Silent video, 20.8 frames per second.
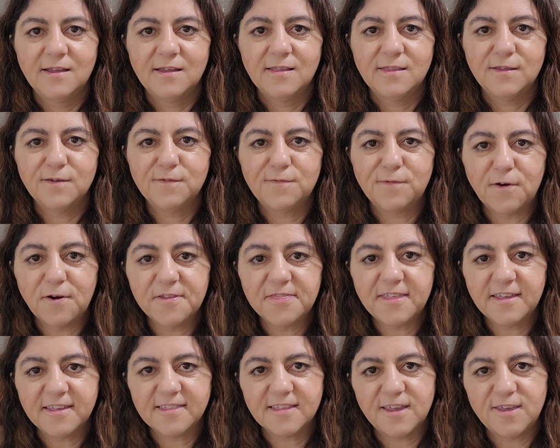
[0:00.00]
The fourth
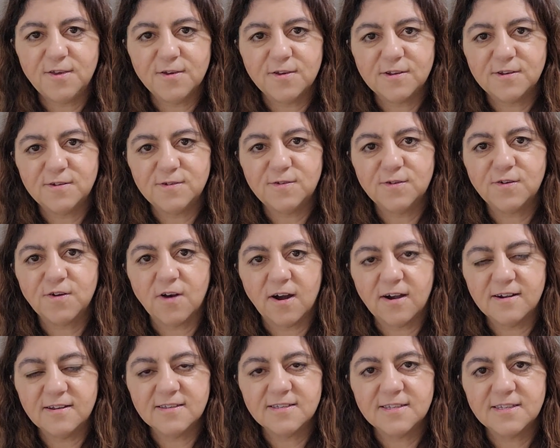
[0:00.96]
thing that you can do to
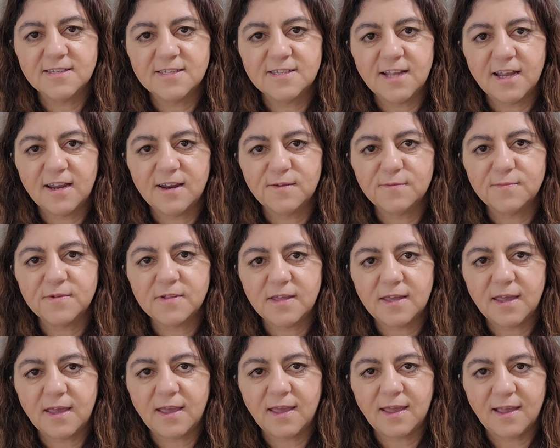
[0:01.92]
garden
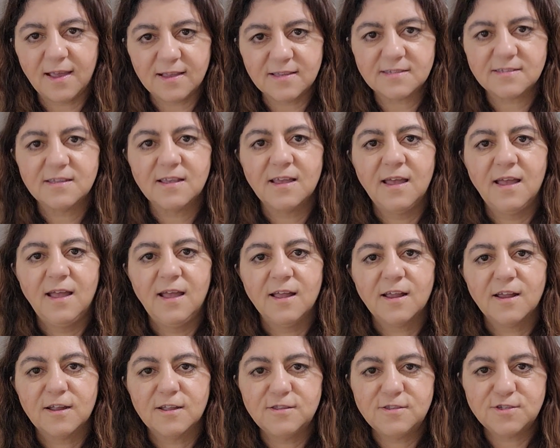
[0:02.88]
sustainably is
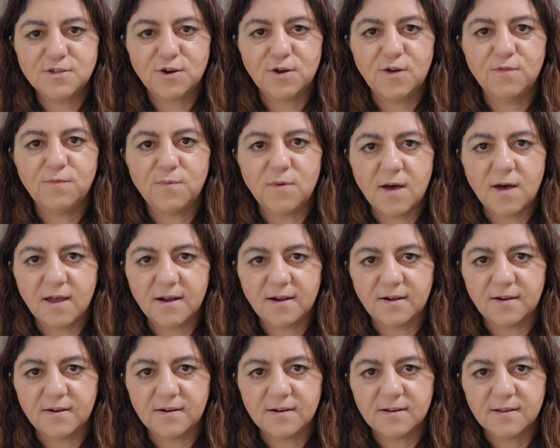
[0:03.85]
conserve
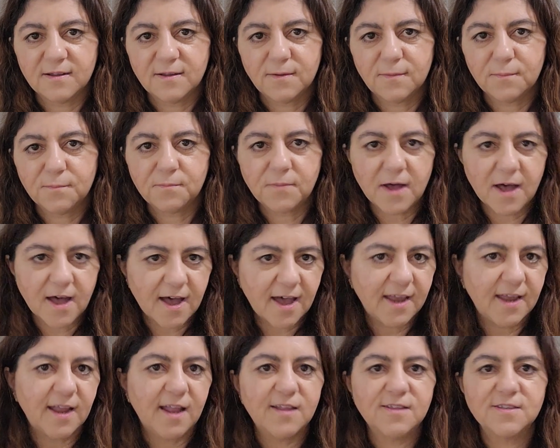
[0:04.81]
water
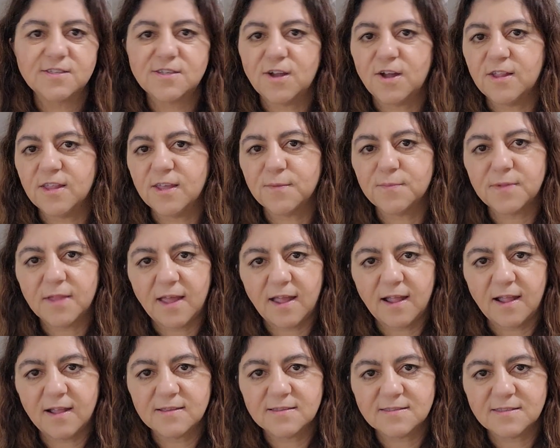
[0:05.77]
by installing
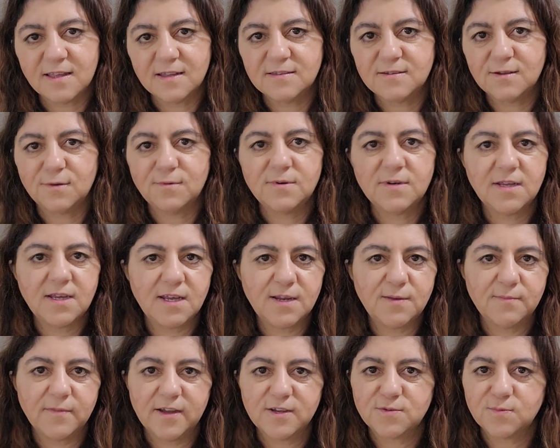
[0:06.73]
plants that don't need
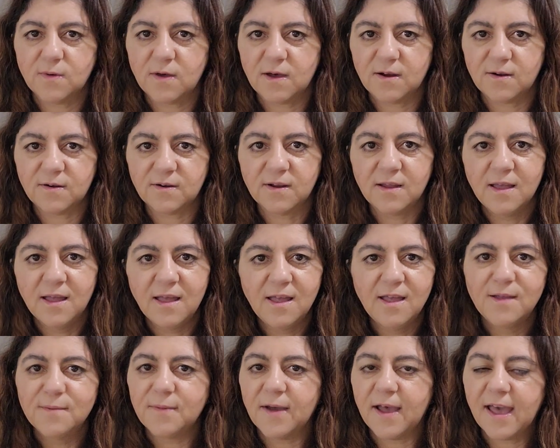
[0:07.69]
much water,
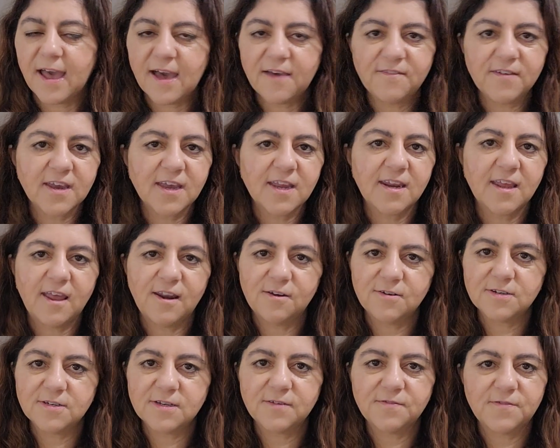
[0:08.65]
by having an
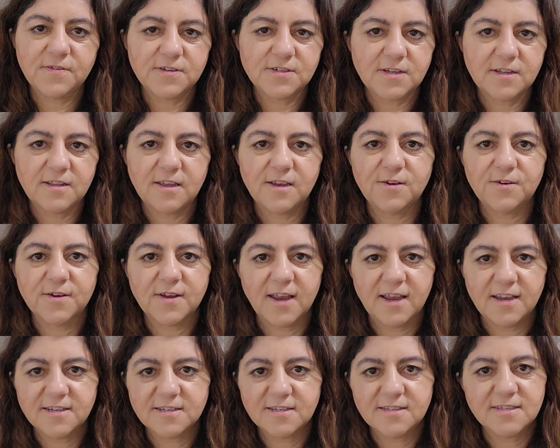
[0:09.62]
energy efficient
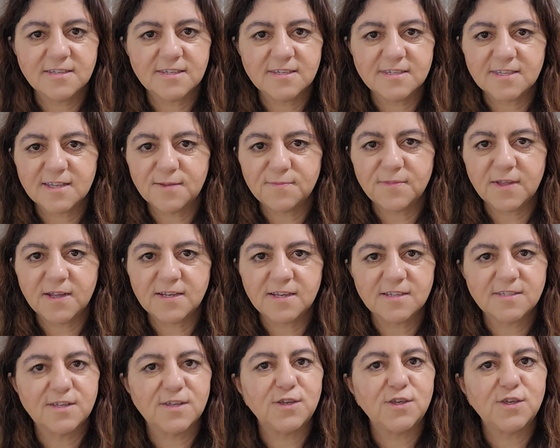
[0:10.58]
irrigation system that
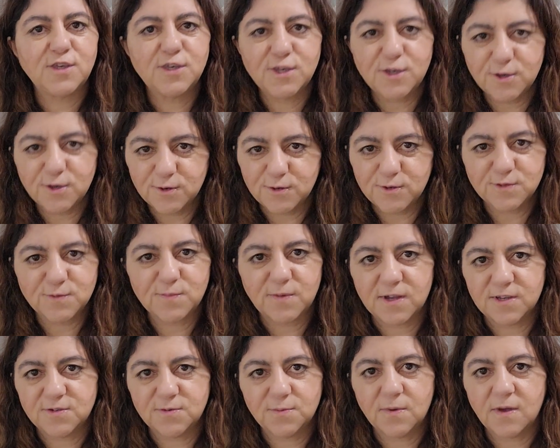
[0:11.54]
doesn't use
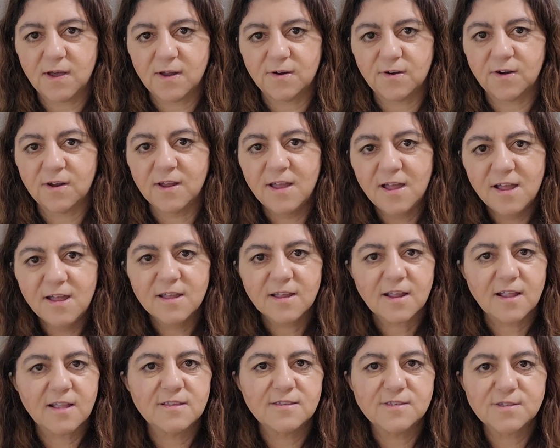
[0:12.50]
much water.
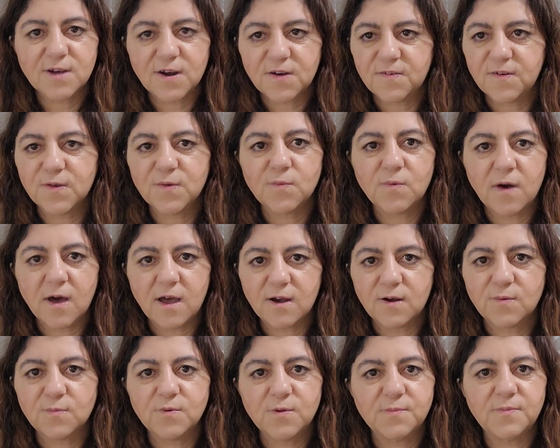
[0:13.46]
Conserving
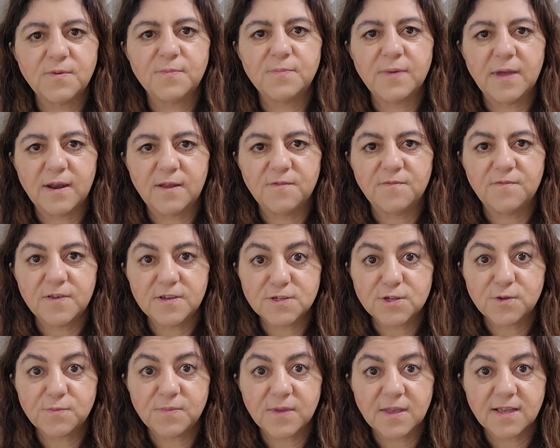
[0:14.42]
water will be
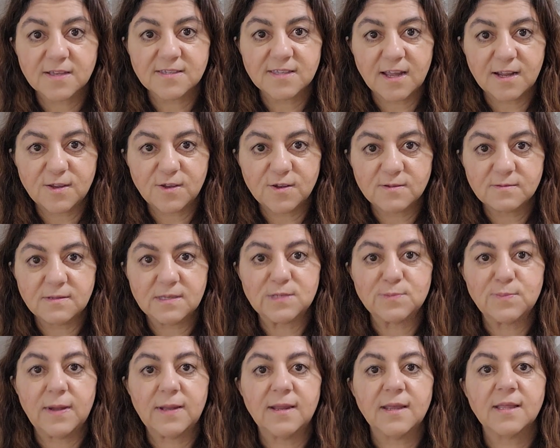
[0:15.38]
beneficial because then you'll be
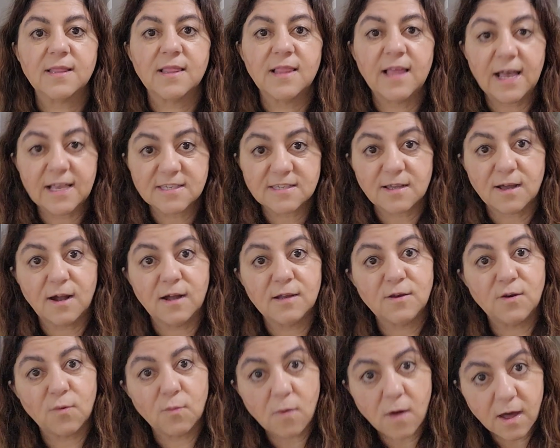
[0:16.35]
spending less on
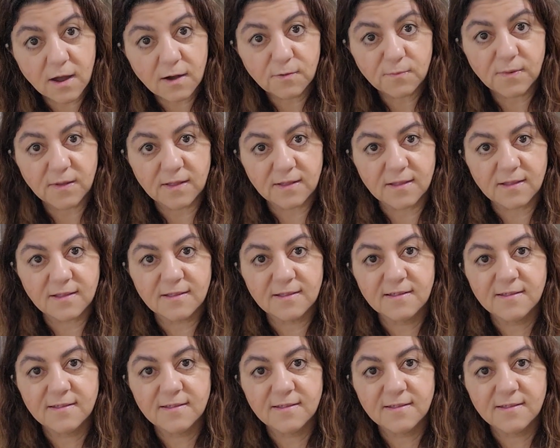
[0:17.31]
your water bill.